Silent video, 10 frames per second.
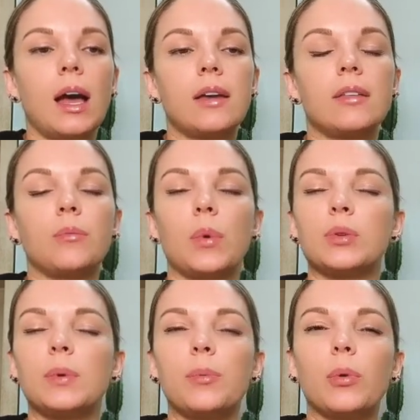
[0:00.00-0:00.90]
I think
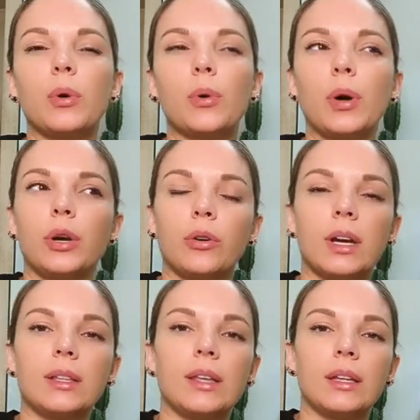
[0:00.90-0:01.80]
most people
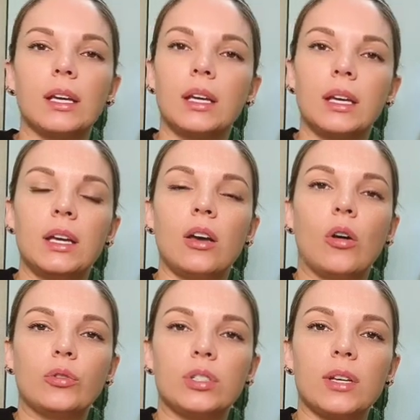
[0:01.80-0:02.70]
agree that
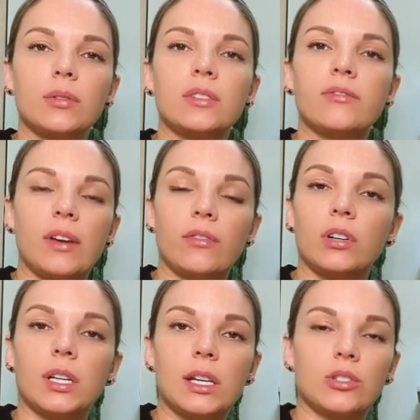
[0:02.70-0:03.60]
Ultrasound is
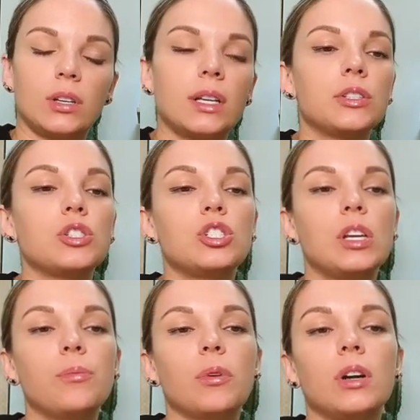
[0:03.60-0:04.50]
favored initially. It's
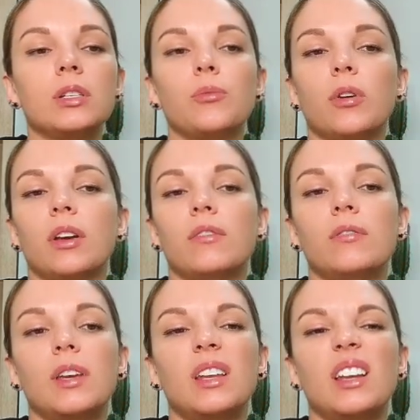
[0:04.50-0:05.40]
cheaper, it's more
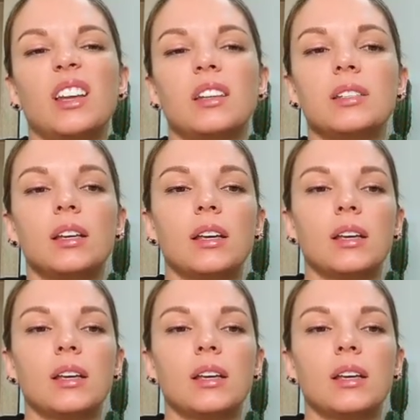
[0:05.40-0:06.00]
convenient,